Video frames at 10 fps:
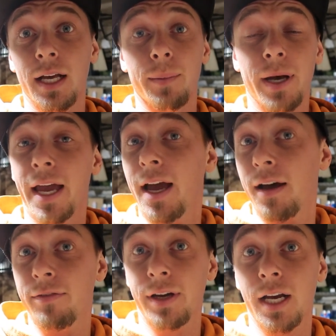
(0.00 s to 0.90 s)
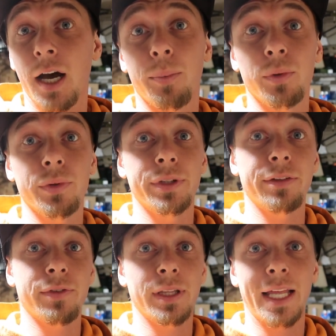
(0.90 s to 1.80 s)
I have a couple
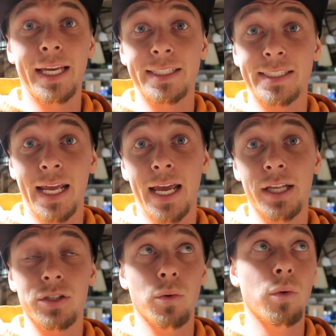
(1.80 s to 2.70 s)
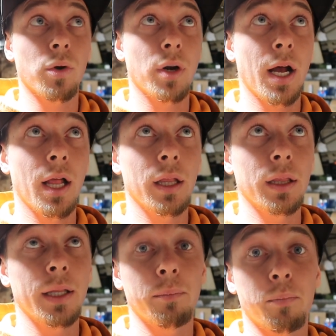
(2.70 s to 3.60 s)
different light stands or
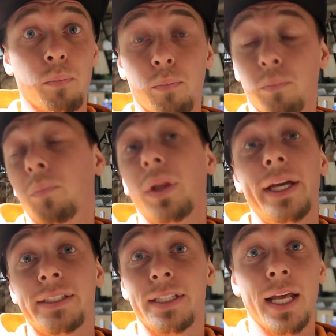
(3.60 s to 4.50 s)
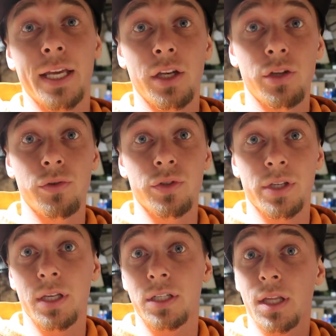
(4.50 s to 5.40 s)
lights that I can use
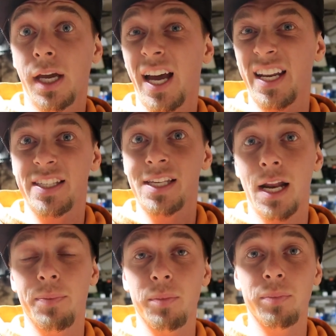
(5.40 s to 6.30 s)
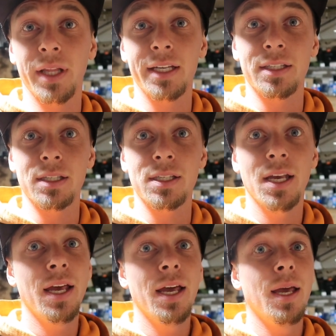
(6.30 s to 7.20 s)
that's kind of set up in places.
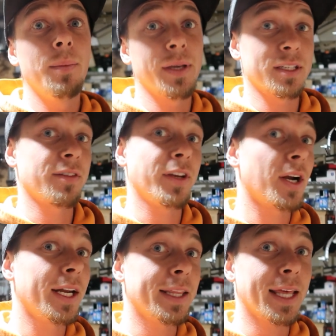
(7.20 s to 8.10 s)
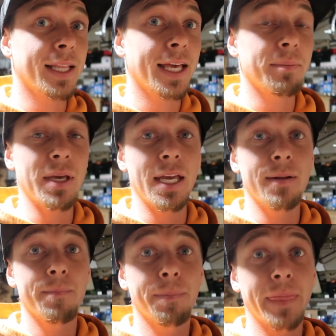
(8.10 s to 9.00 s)
Because if you're anything like
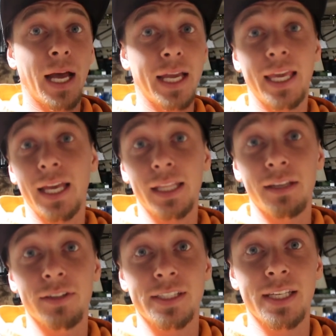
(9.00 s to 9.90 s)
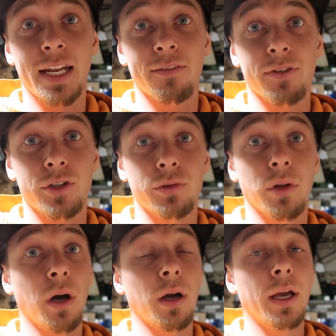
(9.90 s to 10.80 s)
me, I can't leave it setting for too
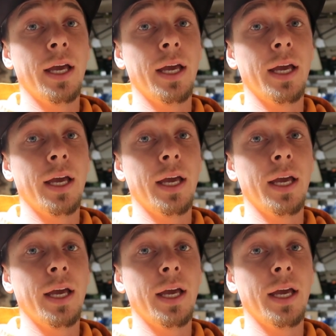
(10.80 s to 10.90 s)
long.